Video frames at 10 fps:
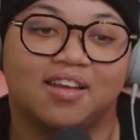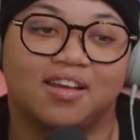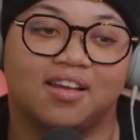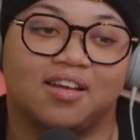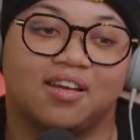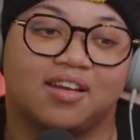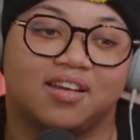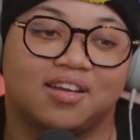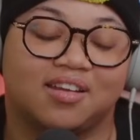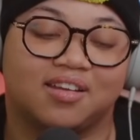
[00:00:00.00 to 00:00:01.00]
Oh,
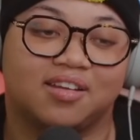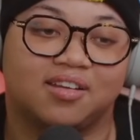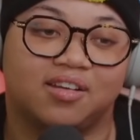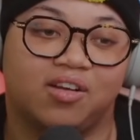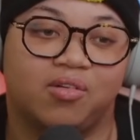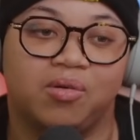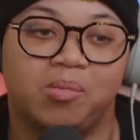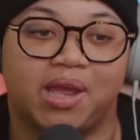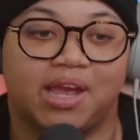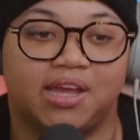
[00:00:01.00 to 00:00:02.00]
we'll be
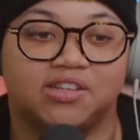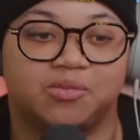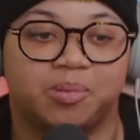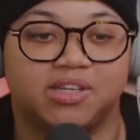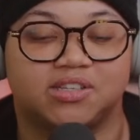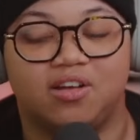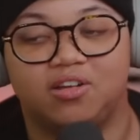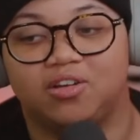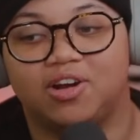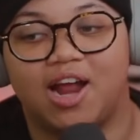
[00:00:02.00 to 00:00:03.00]
back at his place. Oh, Lord.